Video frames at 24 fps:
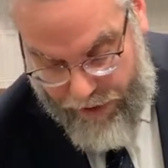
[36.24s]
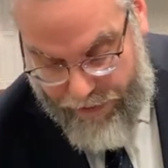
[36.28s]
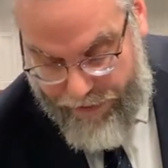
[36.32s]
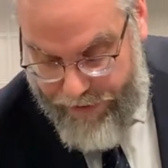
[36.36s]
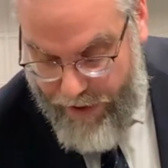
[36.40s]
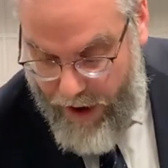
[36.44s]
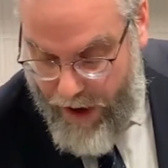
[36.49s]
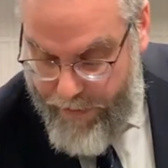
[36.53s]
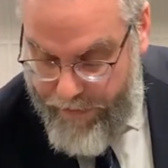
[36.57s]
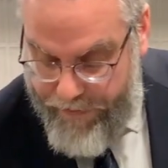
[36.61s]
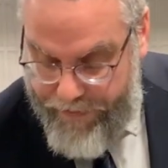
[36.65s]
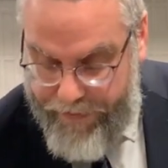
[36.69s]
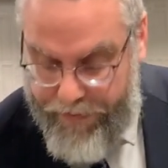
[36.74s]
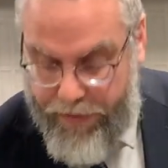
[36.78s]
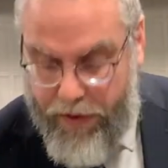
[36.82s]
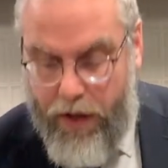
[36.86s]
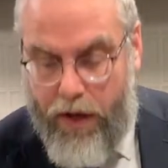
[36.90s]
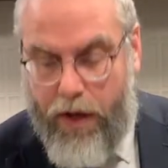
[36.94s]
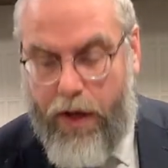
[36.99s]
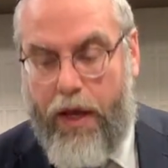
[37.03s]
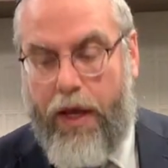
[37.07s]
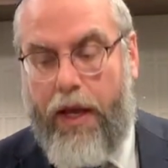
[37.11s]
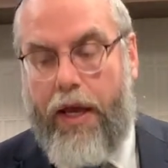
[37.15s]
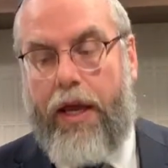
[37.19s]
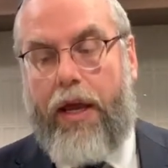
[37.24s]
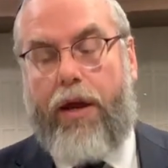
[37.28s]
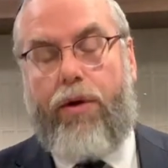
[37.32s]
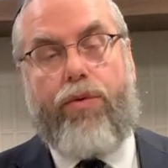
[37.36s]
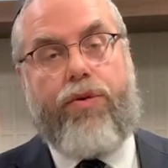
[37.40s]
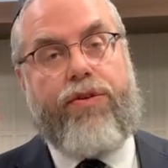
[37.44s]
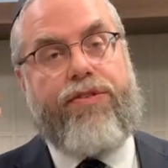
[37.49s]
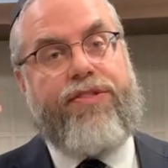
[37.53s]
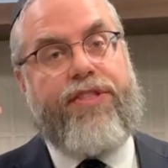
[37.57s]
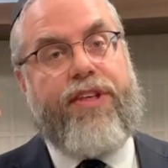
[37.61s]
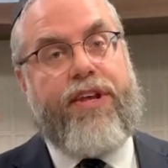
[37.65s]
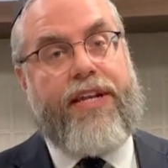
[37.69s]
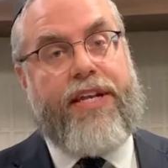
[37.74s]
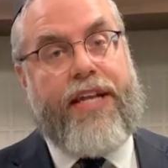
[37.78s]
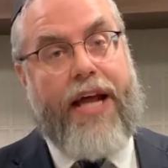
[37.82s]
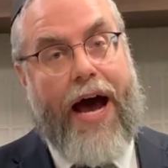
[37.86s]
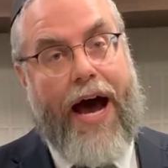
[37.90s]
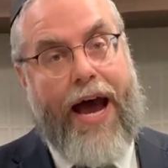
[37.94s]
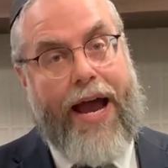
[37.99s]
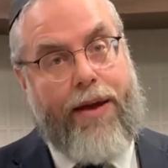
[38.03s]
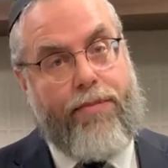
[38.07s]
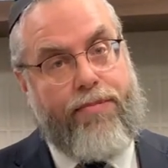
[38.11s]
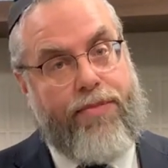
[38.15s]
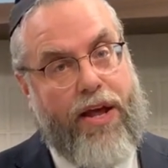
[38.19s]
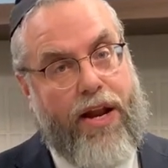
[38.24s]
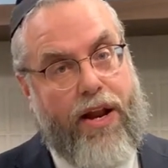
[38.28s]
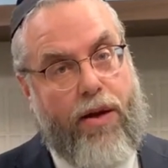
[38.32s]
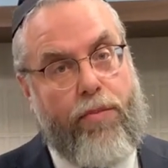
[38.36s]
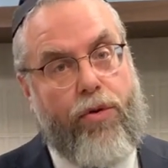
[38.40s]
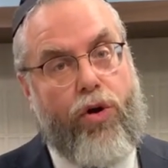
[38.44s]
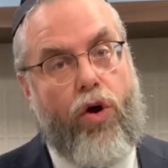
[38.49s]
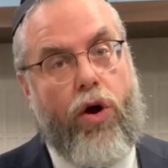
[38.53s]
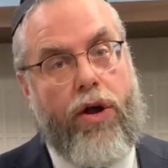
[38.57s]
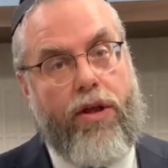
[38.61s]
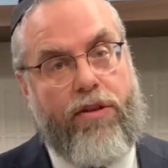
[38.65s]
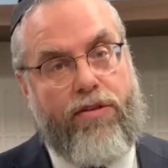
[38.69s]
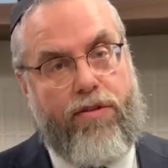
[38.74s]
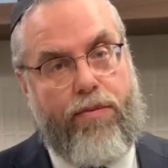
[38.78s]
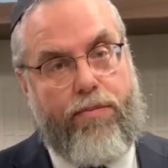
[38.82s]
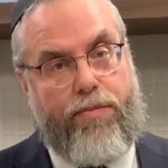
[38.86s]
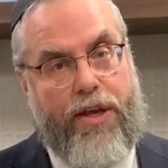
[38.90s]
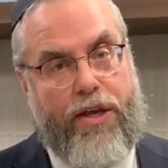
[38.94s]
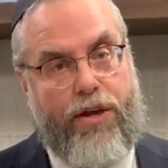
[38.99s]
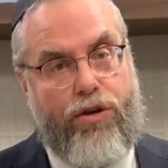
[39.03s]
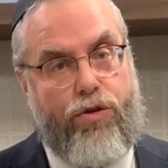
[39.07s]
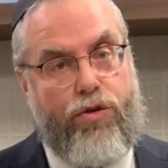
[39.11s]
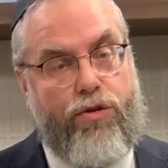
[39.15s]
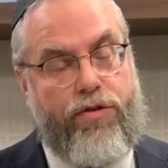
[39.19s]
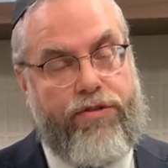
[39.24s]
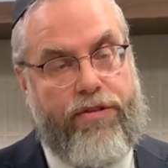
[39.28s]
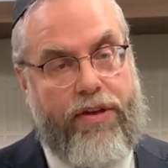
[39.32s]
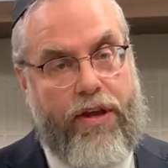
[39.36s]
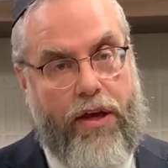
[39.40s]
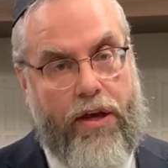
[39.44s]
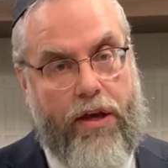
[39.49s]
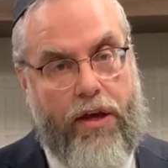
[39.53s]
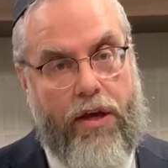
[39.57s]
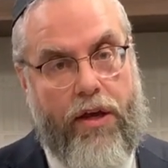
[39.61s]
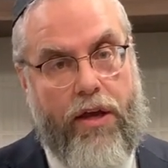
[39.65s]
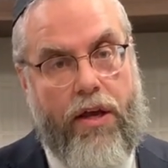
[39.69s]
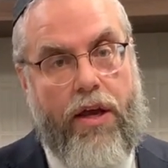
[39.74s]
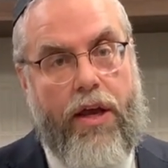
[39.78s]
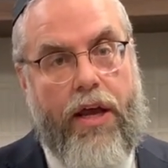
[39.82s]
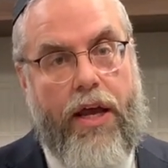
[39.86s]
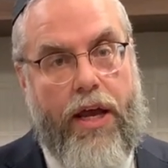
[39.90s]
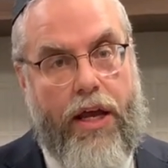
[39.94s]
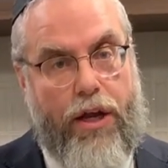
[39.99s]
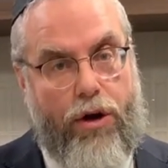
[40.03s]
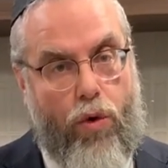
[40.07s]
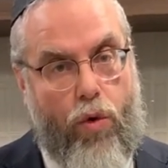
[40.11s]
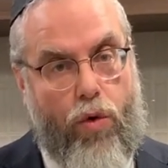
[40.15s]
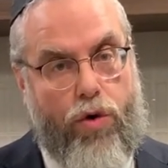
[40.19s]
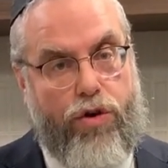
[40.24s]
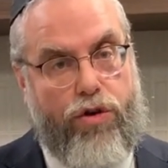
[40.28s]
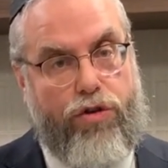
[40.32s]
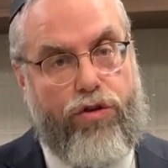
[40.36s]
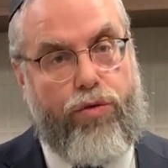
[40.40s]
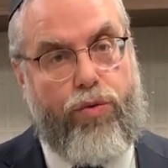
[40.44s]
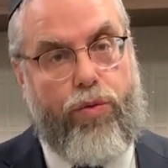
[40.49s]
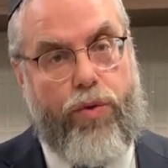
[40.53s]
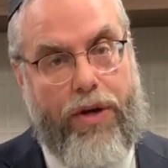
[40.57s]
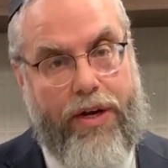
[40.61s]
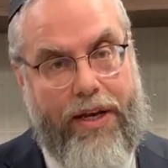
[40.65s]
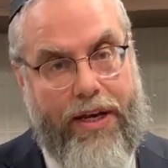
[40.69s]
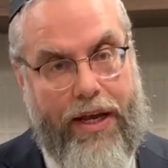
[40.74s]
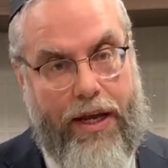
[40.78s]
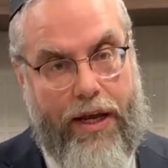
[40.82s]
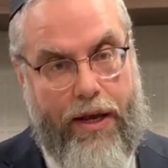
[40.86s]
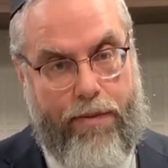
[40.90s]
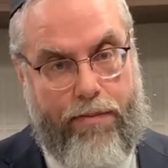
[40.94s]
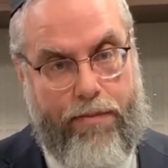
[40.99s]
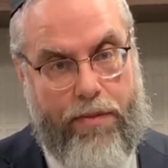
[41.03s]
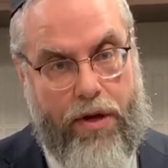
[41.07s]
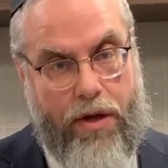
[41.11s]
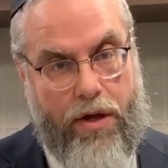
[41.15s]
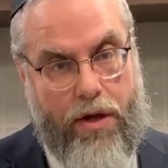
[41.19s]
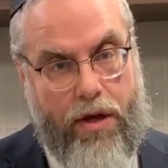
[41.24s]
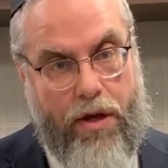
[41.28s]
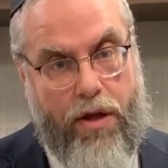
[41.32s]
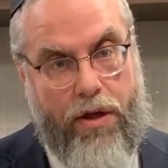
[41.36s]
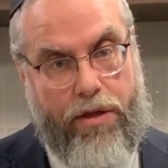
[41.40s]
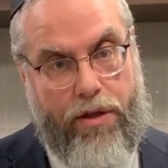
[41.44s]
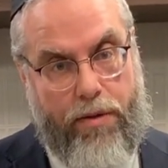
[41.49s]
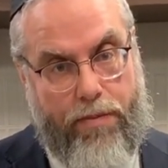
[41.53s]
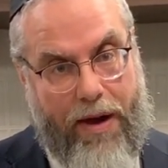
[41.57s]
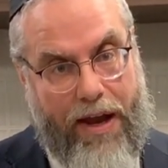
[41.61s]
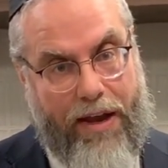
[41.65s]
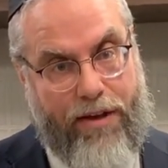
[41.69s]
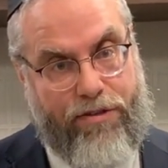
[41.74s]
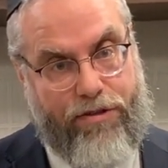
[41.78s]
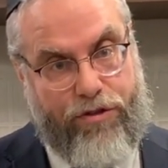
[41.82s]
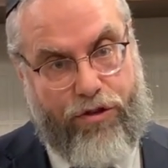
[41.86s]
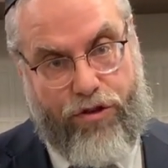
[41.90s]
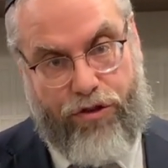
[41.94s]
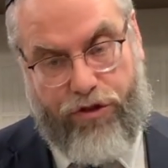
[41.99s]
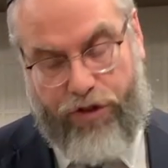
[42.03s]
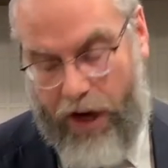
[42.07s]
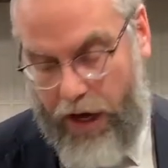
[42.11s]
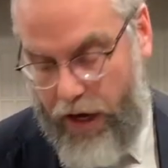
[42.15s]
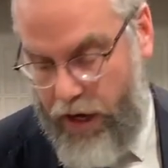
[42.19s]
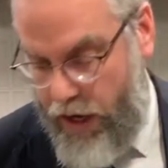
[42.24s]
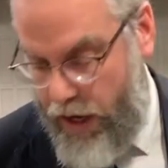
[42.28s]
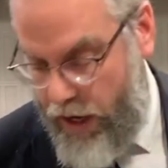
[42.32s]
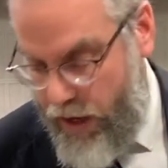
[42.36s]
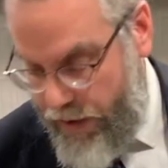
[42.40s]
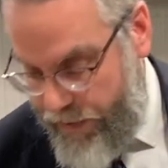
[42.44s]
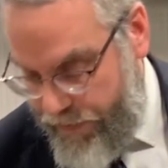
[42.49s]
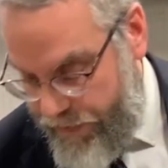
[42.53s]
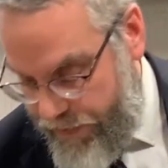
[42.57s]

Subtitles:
from. Here is the dime that I'm going to be using in order to redeem the Maaser Sheni.